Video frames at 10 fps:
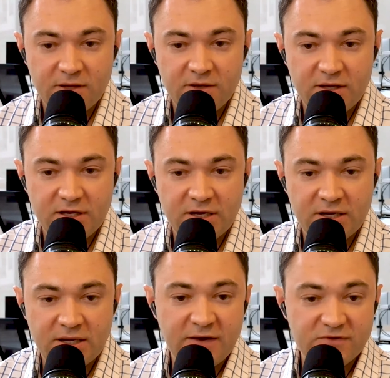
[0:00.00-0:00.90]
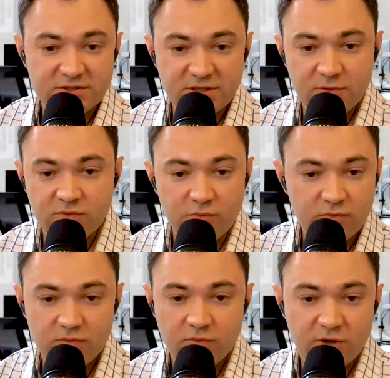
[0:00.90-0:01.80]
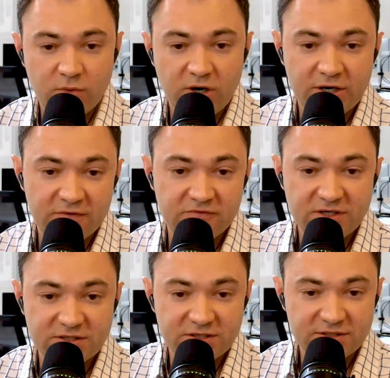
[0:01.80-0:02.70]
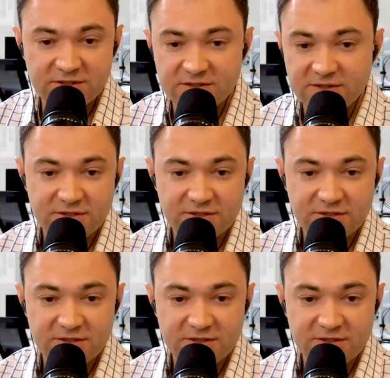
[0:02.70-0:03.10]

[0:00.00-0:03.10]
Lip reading: obviously when water freezes,